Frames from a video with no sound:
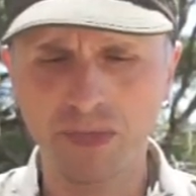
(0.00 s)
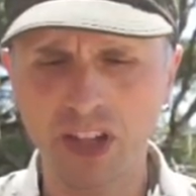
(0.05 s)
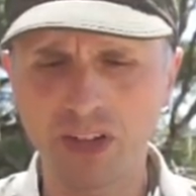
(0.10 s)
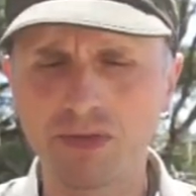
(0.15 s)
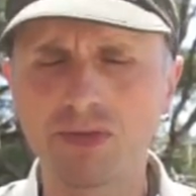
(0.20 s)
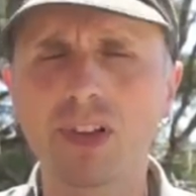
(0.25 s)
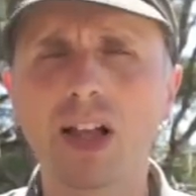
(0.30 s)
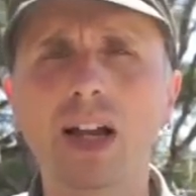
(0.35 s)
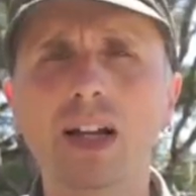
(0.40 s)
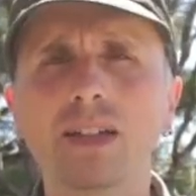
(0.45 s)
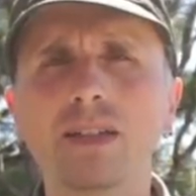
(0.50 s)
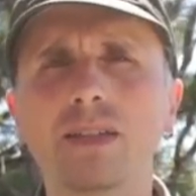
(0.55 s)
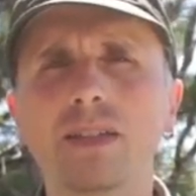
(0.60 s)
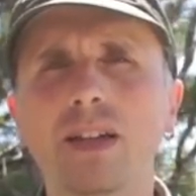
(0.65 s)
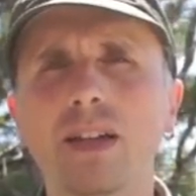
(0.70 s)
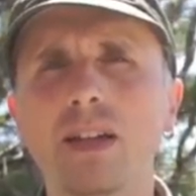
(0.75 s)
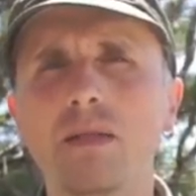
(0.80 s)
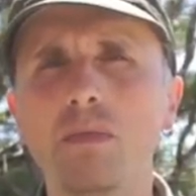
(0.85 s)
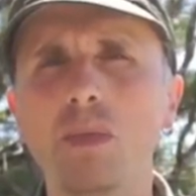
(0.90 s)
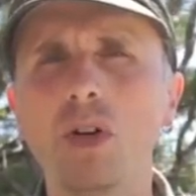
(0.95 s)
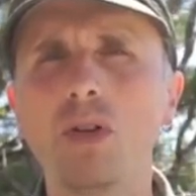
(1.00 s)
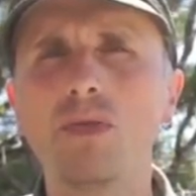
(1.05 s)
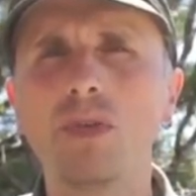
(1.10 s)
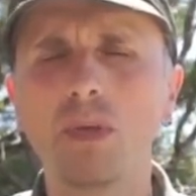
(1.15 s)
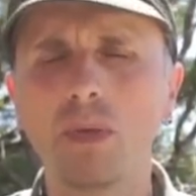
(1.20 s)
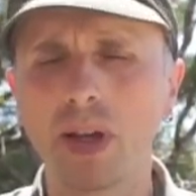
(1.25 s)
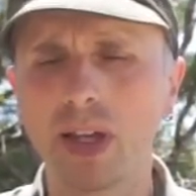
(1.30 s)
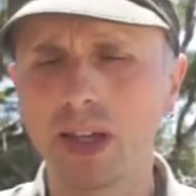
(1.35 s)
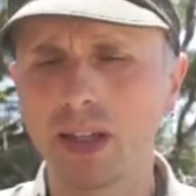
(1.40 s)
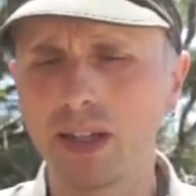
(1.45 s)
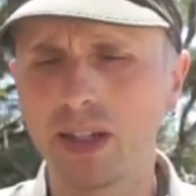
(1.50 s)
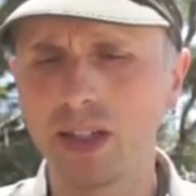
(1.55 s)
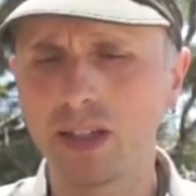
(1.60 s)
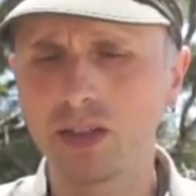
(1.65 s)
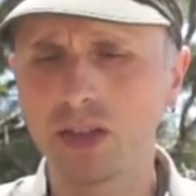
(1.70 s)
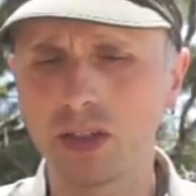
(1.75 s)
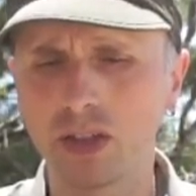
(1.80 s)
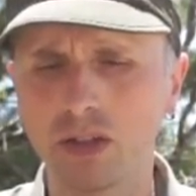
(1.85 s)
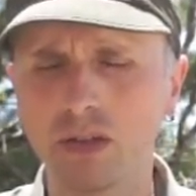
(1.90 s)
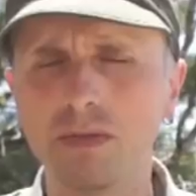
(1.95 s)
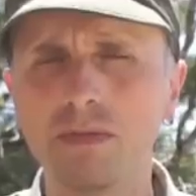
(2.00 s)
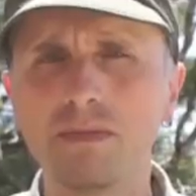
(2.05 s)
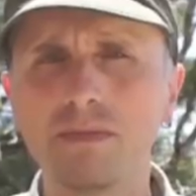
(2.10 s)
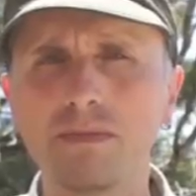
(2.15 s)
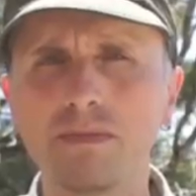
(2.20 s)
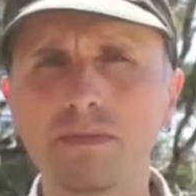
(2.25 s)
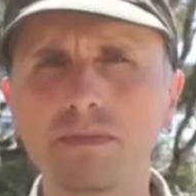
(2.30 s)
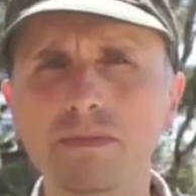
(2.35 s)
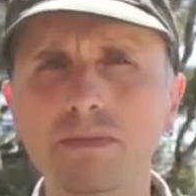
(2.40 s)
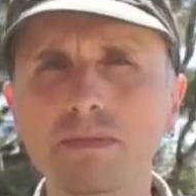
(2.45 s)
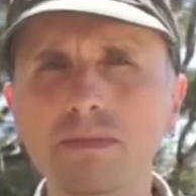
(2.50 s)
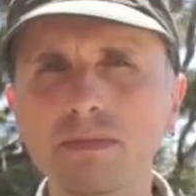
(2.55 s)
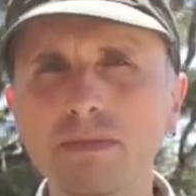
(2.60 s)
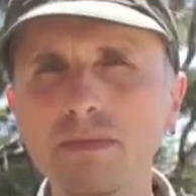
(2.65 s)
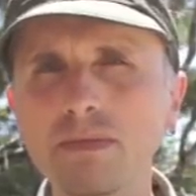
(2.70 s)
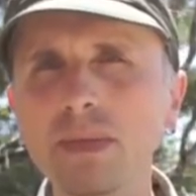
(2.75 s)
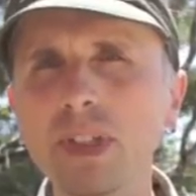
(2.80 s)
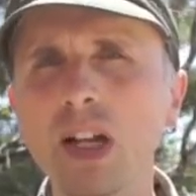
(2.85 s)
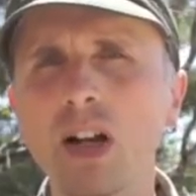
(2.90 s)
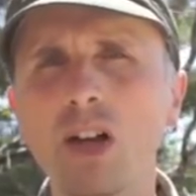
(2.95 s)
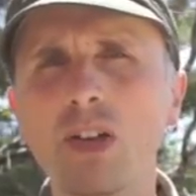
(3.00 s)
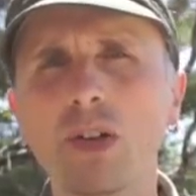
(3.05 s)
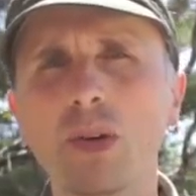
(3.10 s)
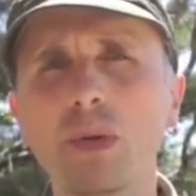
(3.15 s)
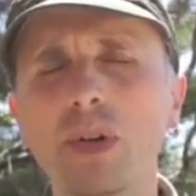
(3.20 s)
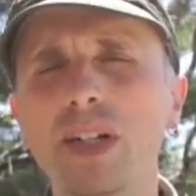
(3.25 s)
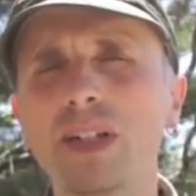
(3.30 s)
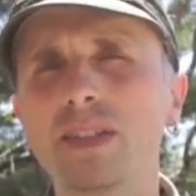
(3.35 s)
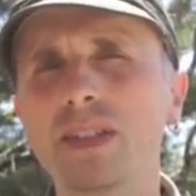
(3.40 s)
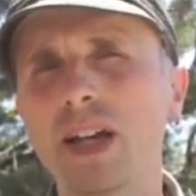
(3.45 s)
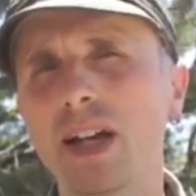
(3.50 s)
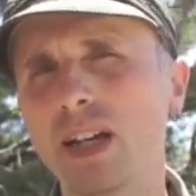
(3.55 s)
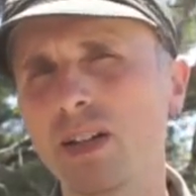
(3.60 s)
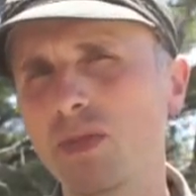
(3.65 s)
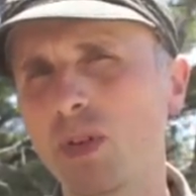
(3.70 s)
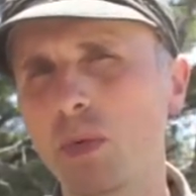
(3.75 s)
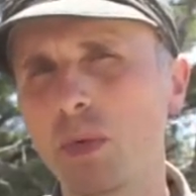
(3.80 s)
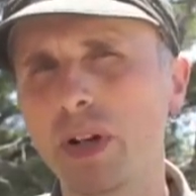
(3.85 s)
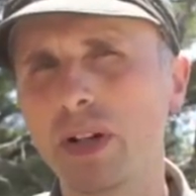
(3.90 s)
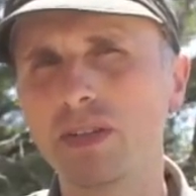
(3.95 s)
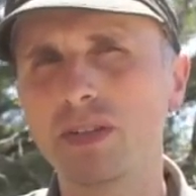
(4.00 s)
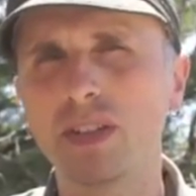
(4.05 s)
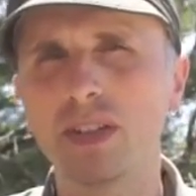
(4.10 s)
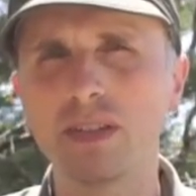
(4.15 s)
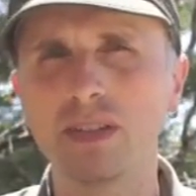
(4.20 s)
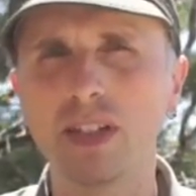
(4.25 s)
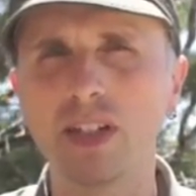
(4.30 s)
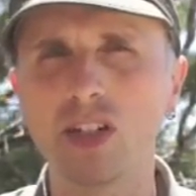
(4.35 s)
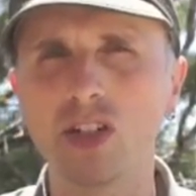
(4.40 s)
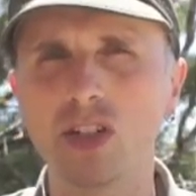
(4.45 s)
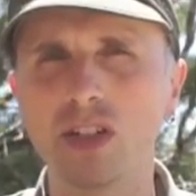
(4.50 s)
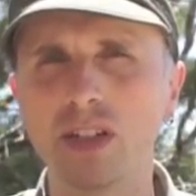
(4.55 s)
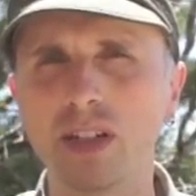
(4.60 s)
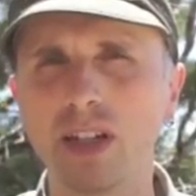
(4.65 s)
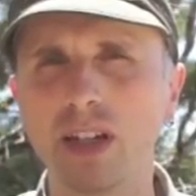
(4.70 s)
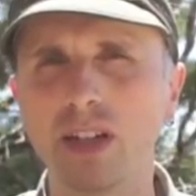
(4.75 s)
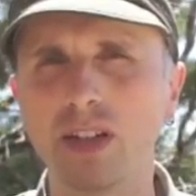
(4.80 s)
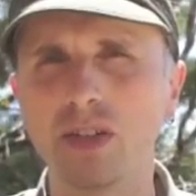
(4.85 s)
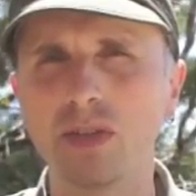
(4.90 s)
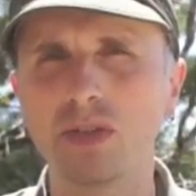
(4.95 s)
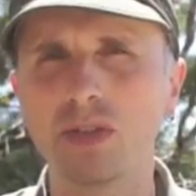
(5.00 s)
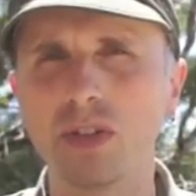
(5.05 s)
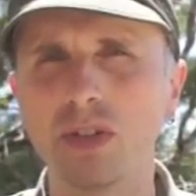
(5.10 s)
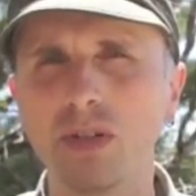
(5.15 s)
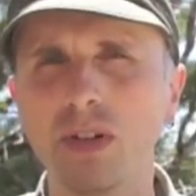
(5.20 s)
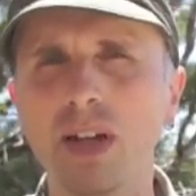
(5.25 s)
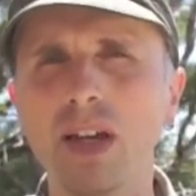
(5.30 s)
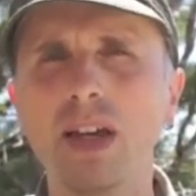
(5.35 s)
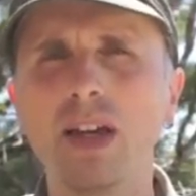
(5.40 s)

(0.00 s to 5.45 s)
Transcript: flex and move the way it needs to, although it is kind of a weird sensation to get used to.